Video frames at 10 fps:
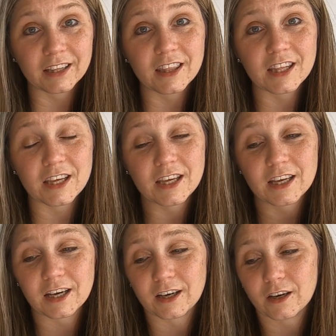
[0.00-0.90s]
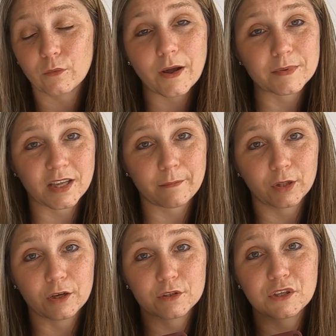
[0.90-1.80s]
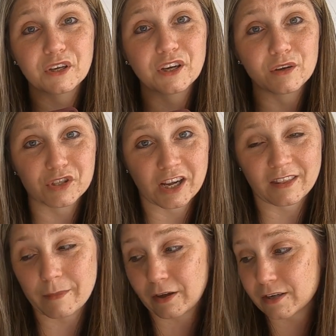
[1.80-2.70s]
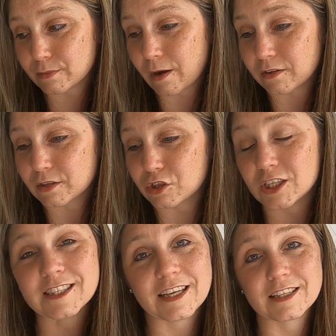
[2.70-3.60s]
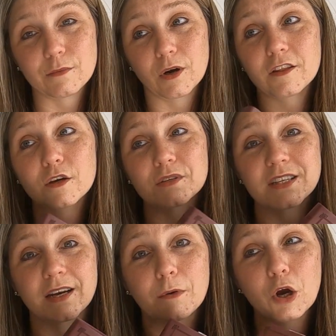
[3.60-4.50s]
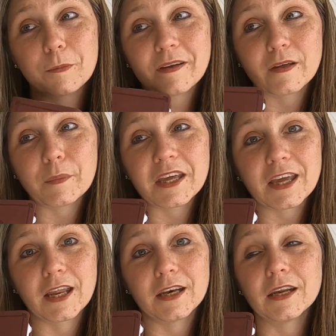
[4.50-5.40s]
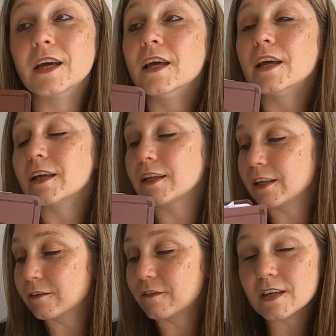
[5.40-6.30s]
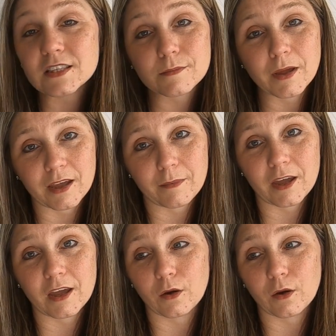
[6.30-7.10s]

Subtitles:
the website below so you can go check them out as well. So she sent in one of those, and I'm hoping that we can give this maybe